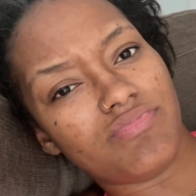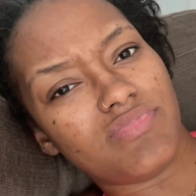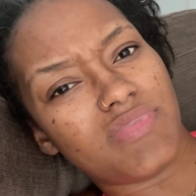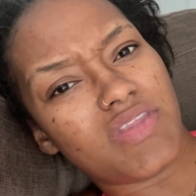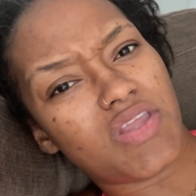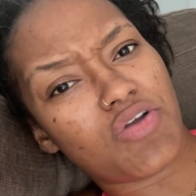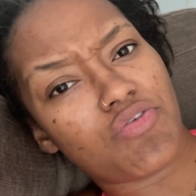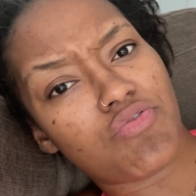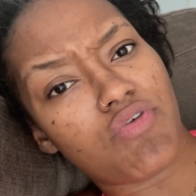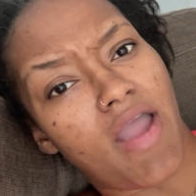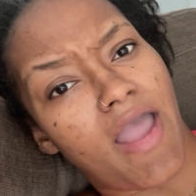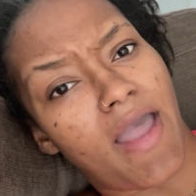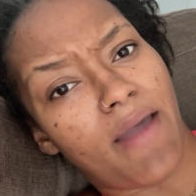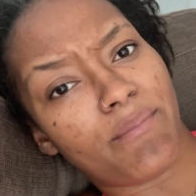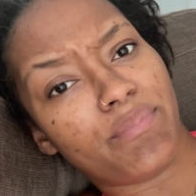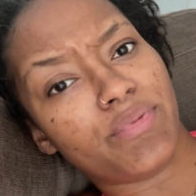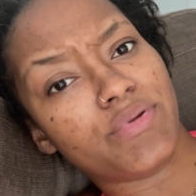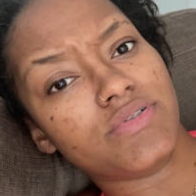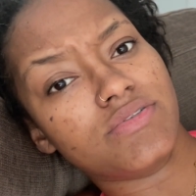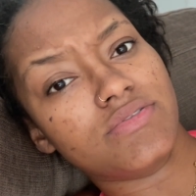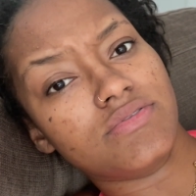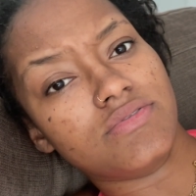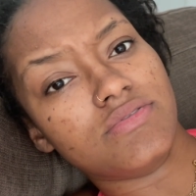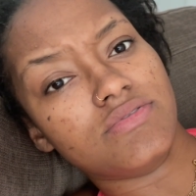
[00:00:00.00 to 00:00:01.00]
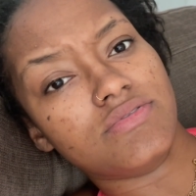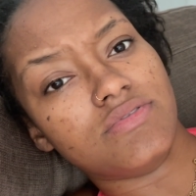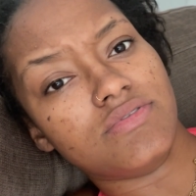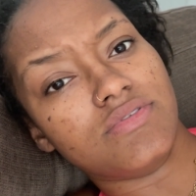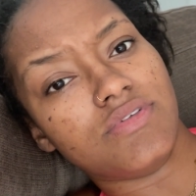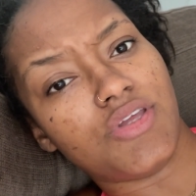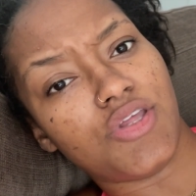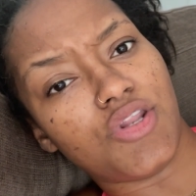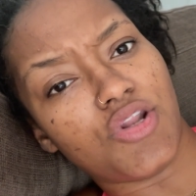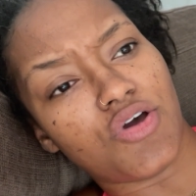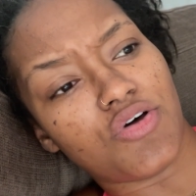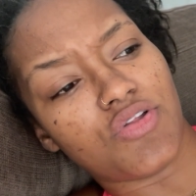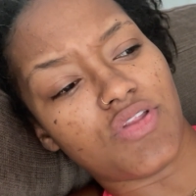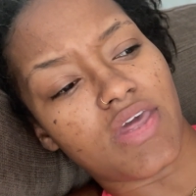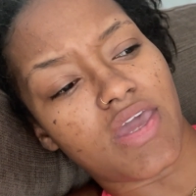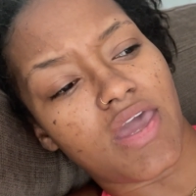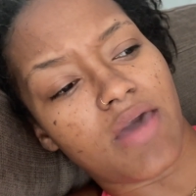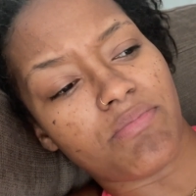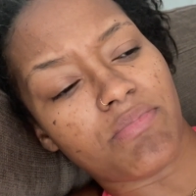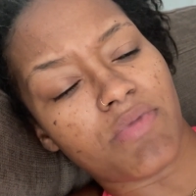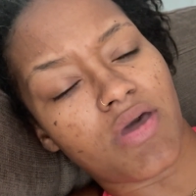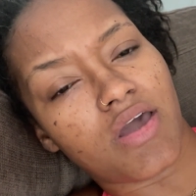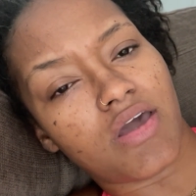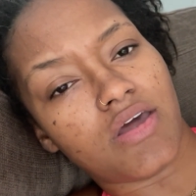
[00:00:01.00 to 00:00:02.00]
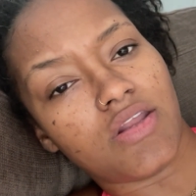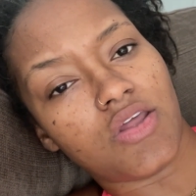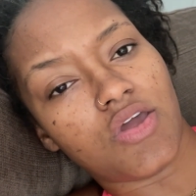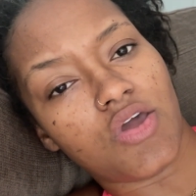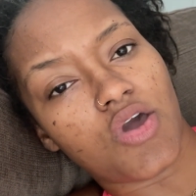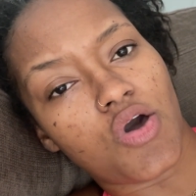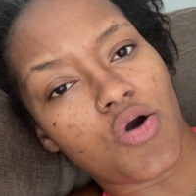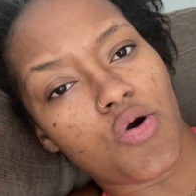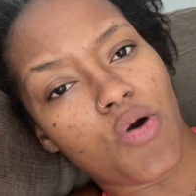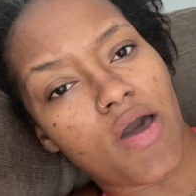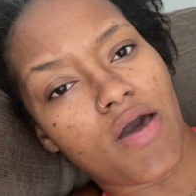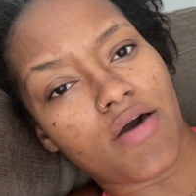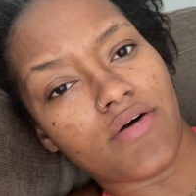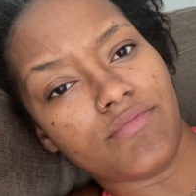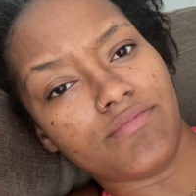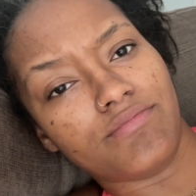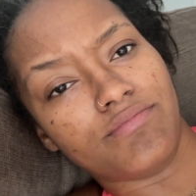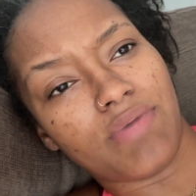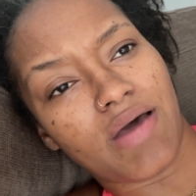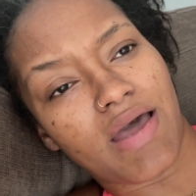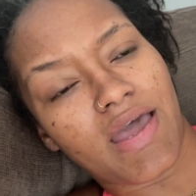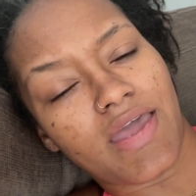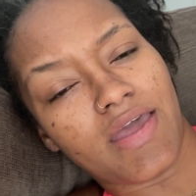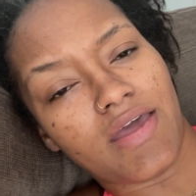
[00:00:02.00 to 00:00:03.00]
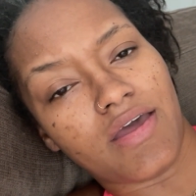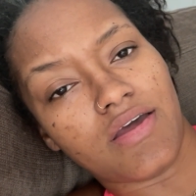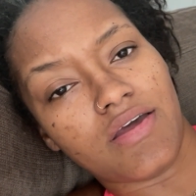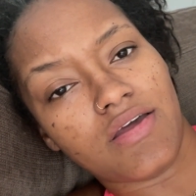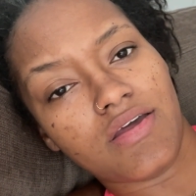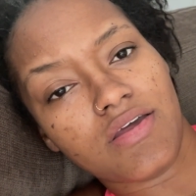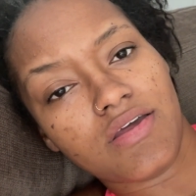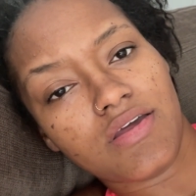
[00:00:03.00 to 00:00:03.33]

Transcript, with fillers: crap. You know, like I'm not going to go out and buy a,